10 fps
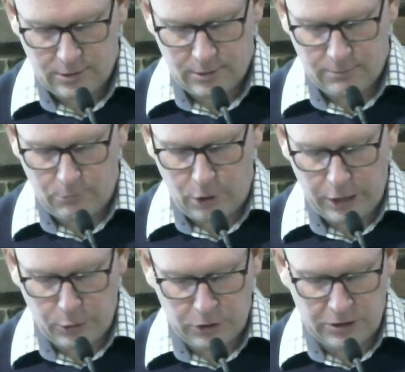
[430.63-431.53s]
My
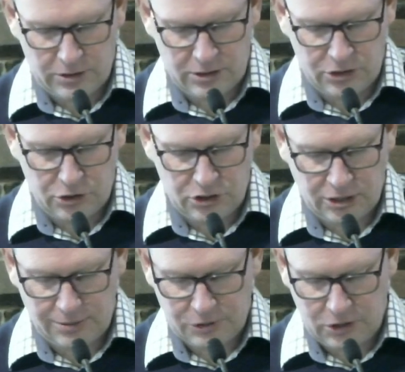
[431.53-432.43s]
ordinances you shall
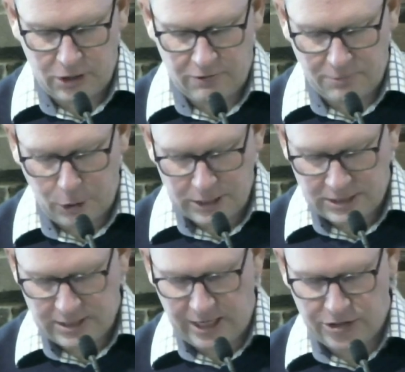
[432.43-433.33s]
observe, and my
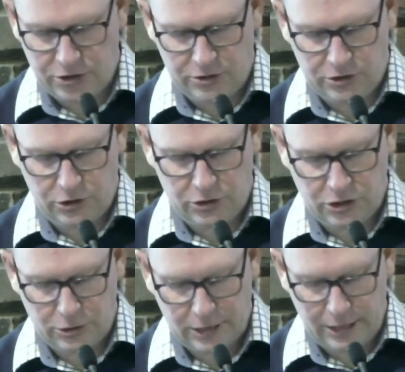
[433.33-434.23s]
statutes you
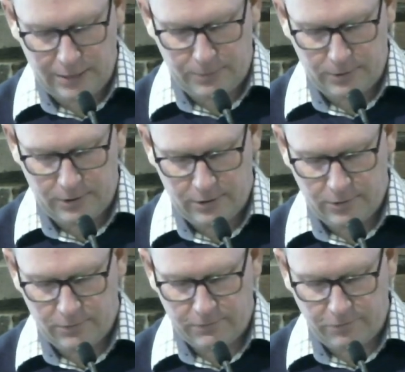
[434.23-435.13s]
shall keep,
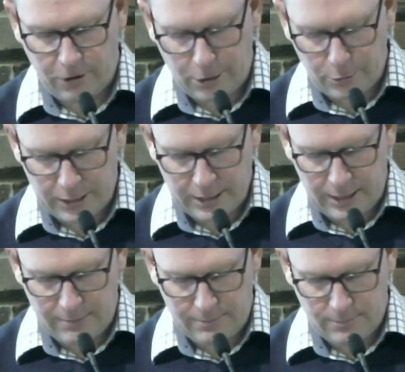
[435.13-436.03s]
following
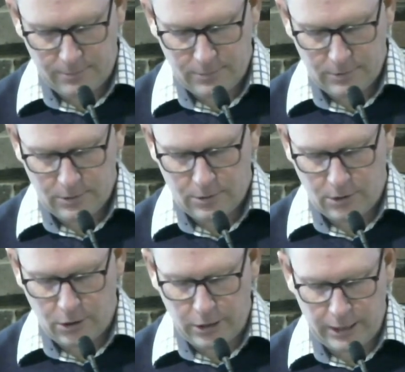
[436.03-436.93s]
them.
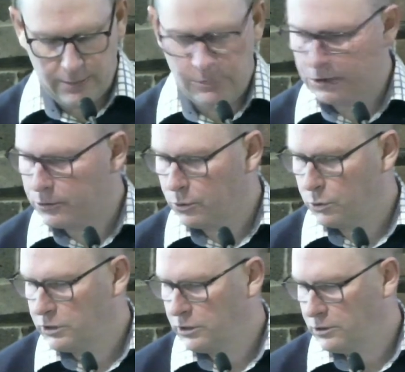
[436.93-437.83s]
I am the
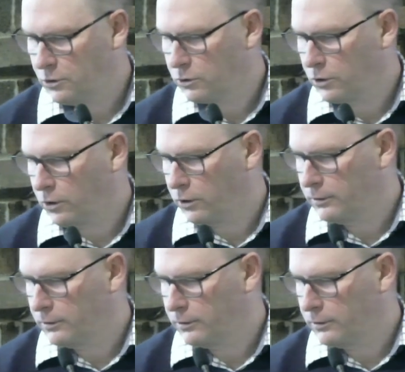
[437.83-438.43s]
Lord your God."